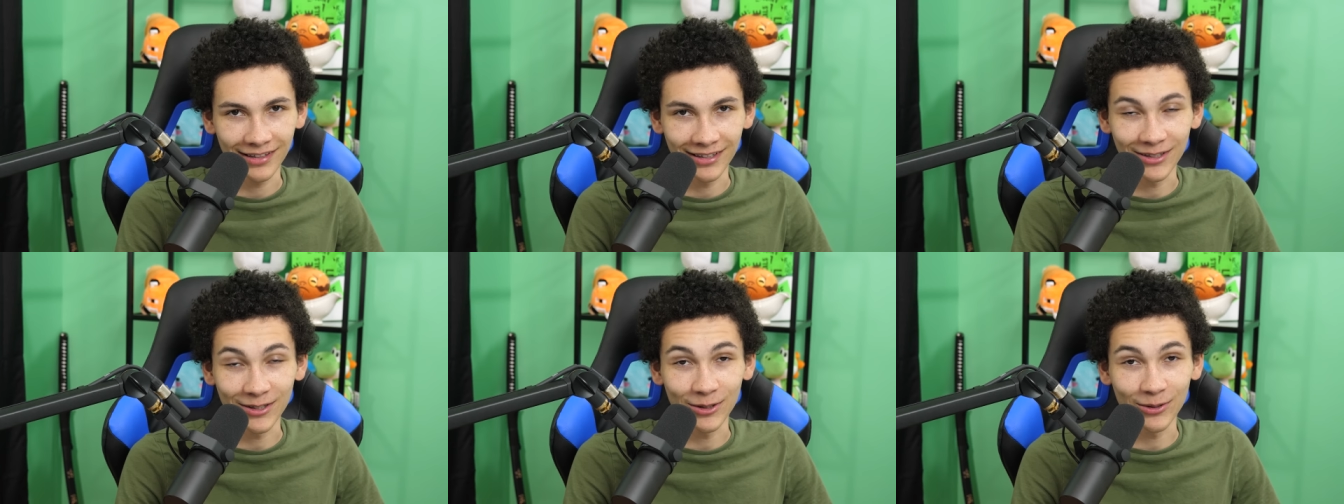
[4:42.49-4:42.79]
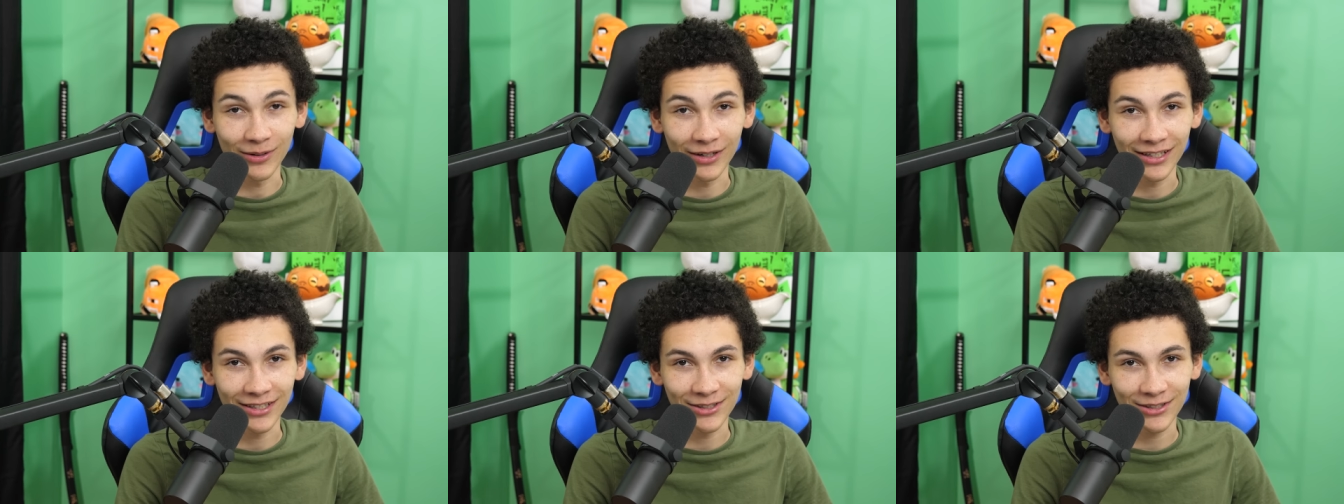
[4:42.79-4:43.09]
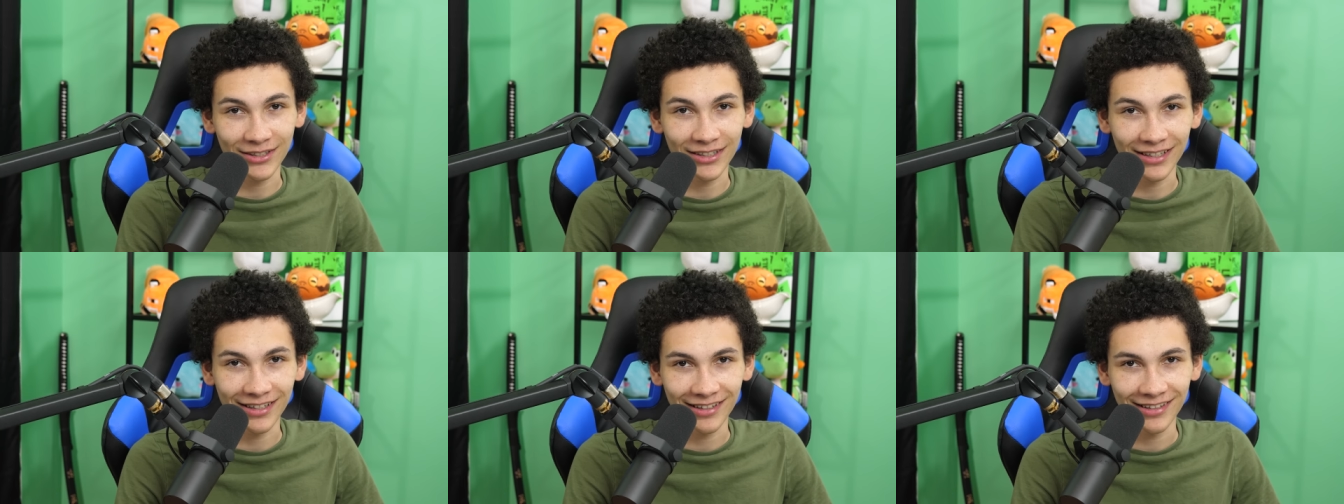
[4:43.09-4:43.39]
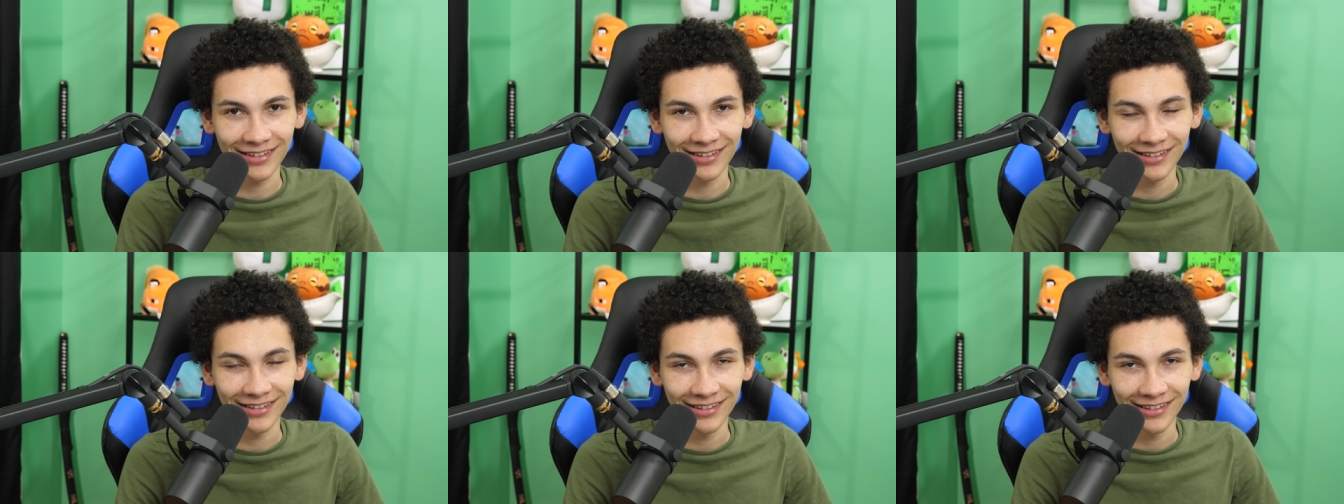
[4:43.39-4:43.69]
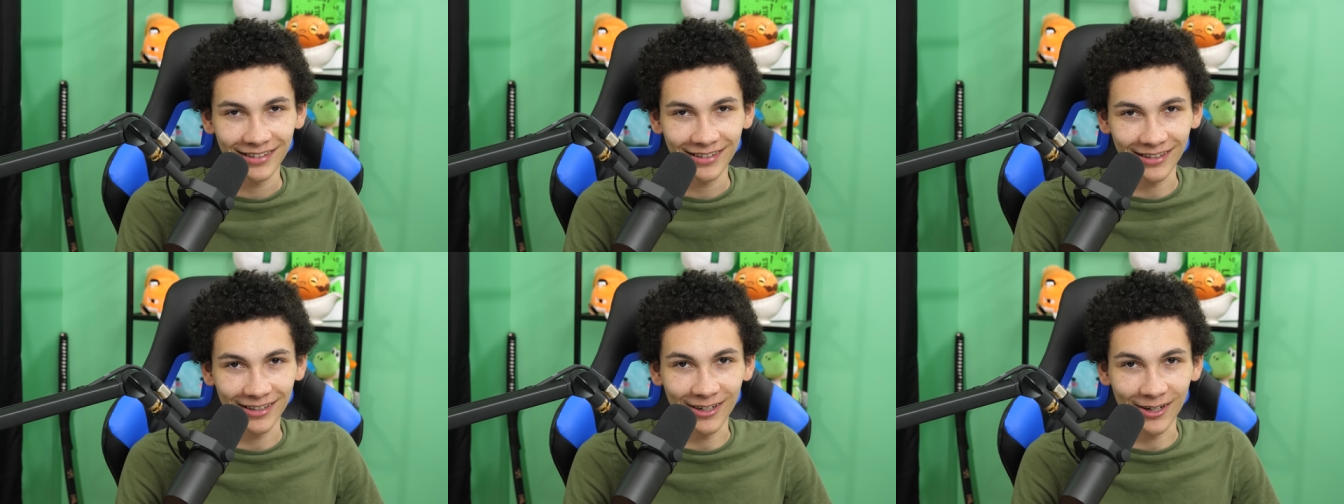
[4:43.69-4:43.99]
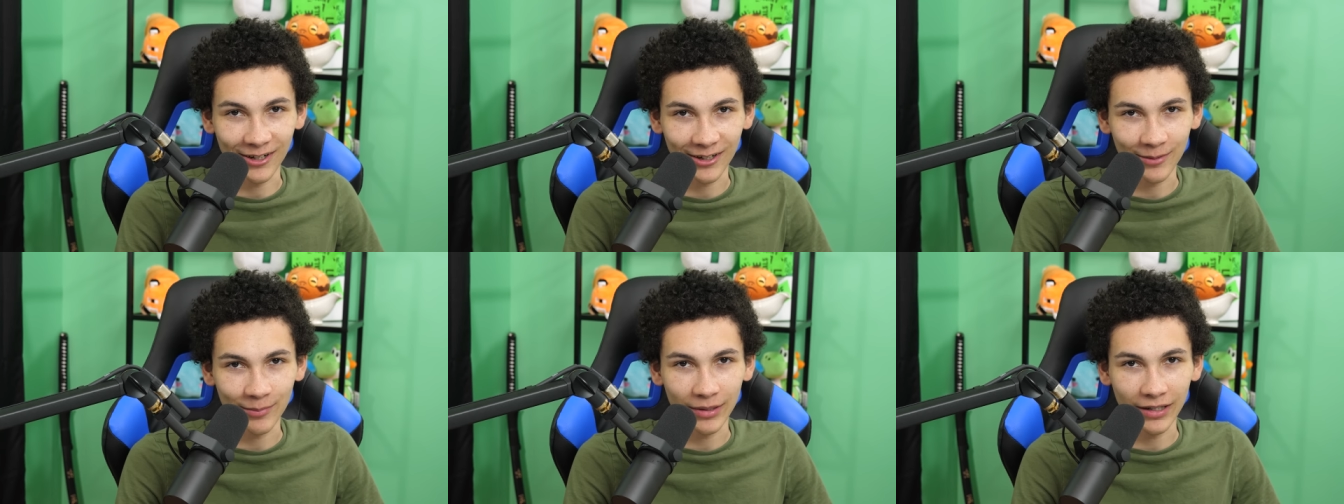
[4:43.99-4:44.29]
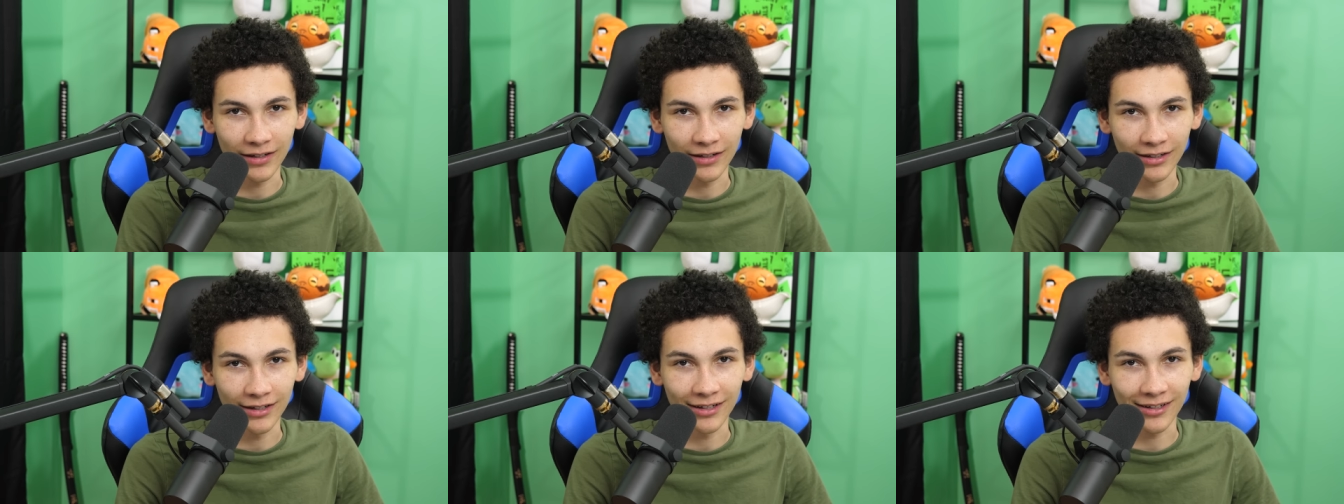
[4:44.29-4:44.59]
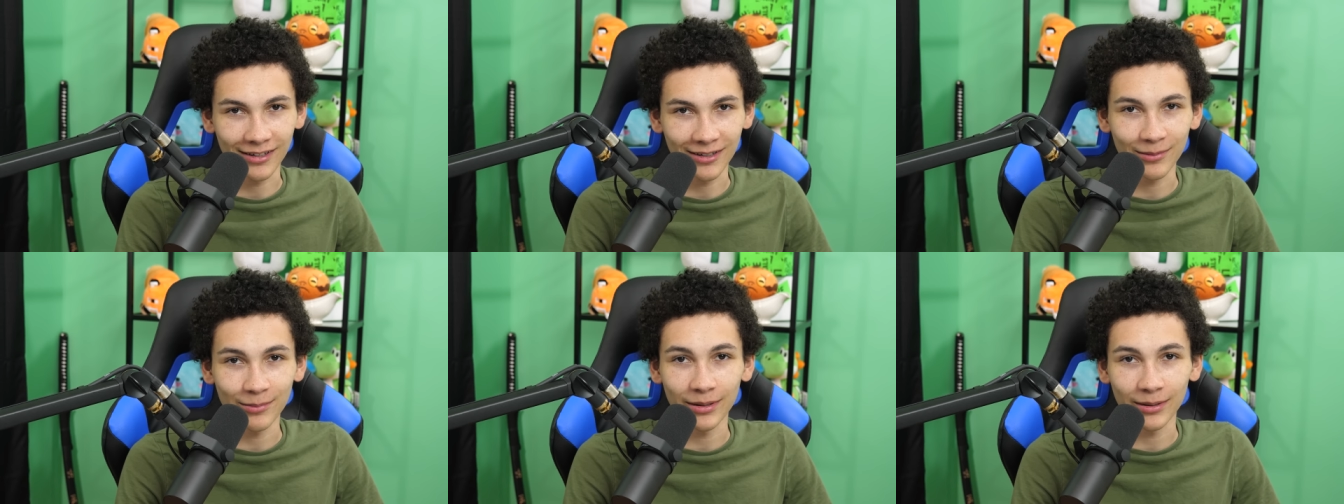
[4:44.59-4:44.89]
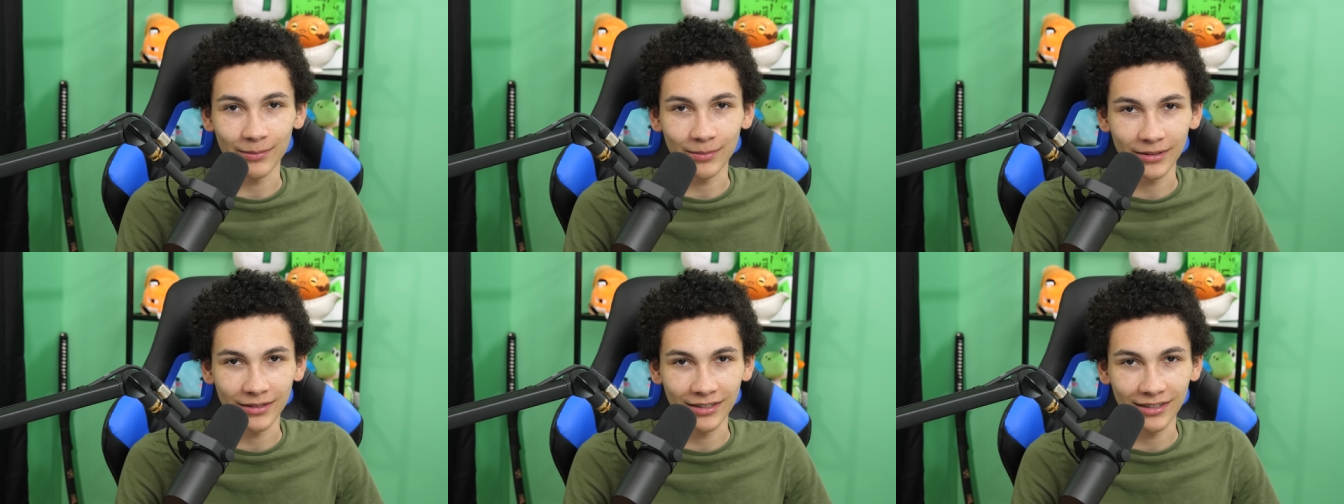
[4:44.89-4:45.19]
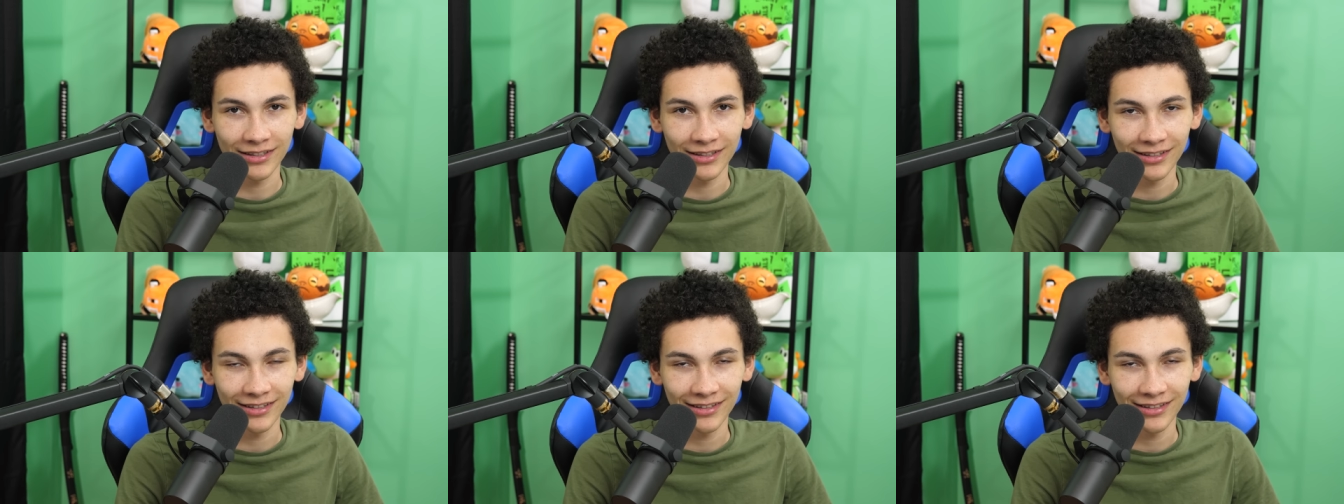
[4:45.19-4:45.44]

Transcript: And do I drink the Dark Berry Dr. Pepper?